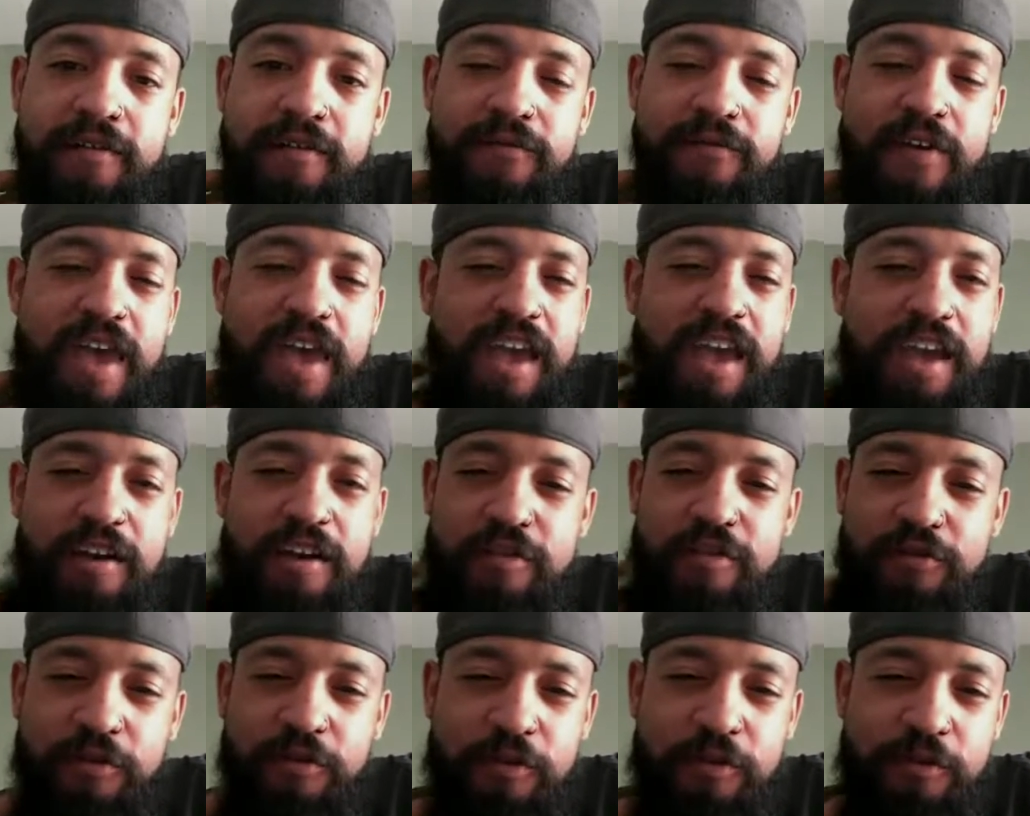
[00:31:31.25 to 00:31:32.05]

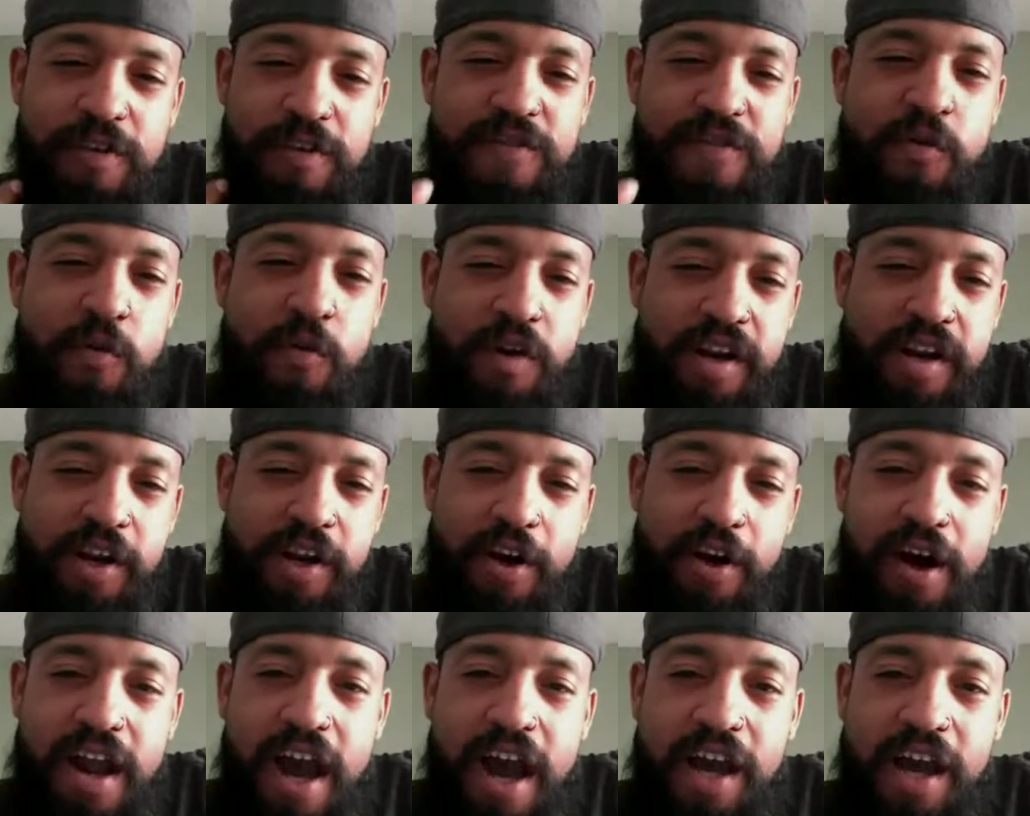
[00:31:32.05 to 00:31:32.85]
Vegas, or there's even one
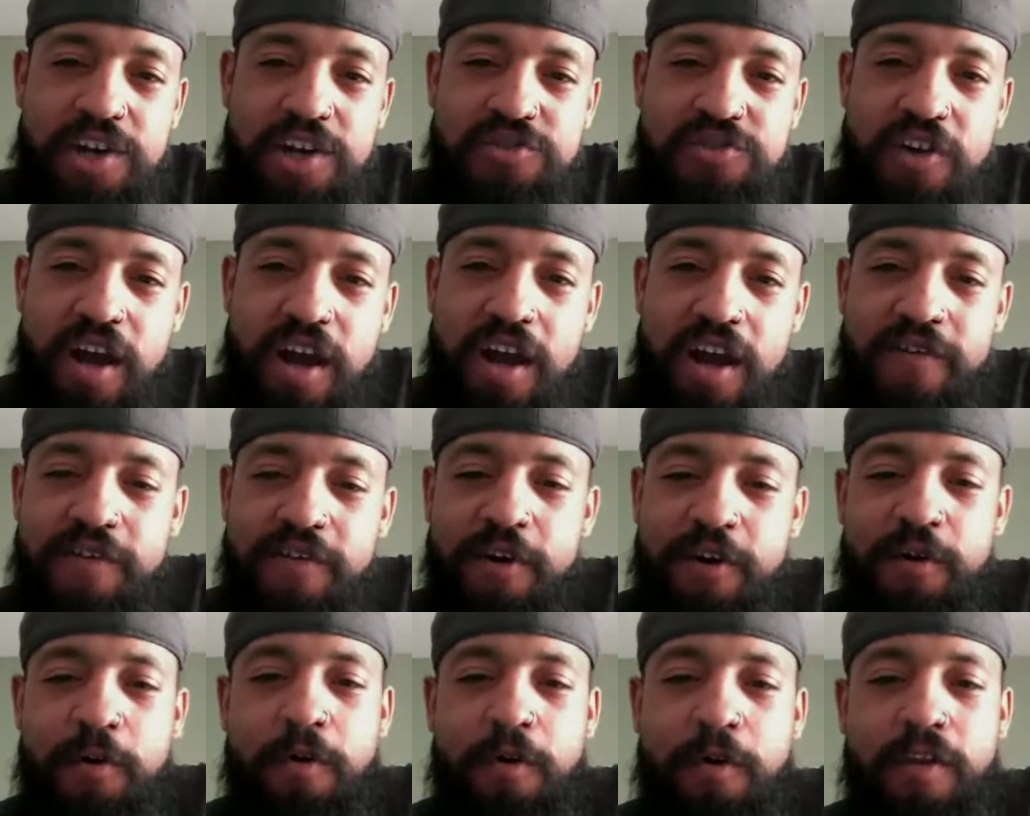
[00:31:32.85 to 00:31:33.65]
here on I Drive
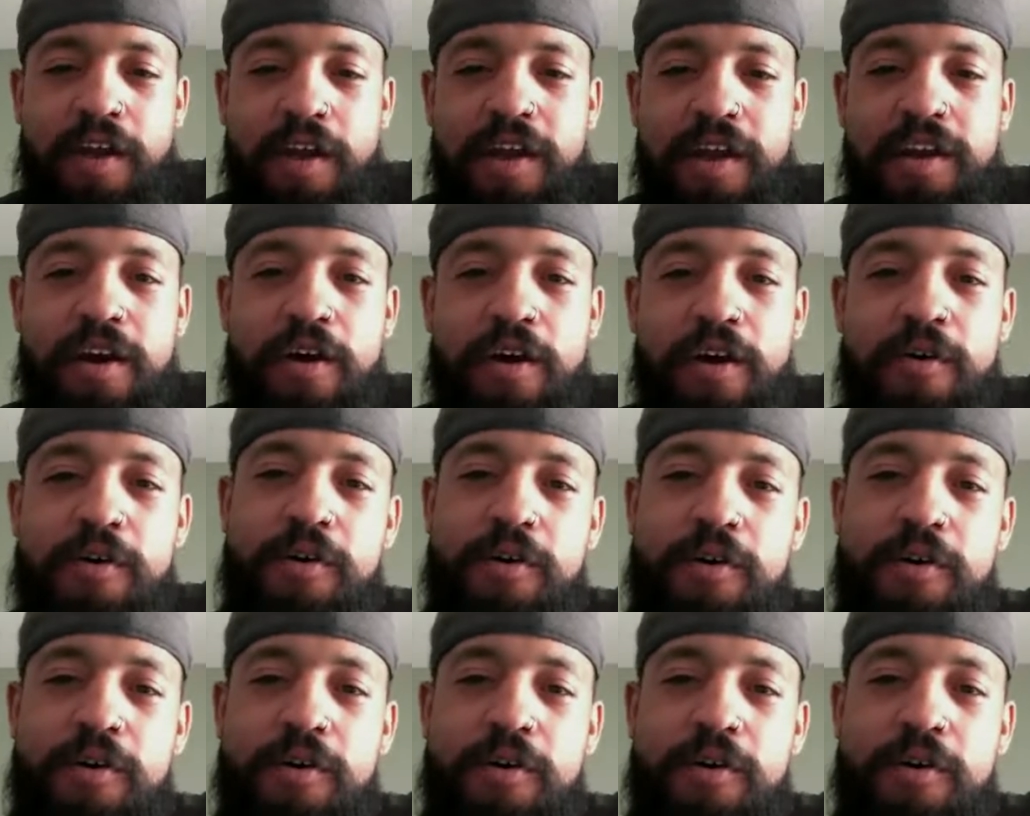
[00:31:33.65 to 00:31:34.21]
here in Orlando.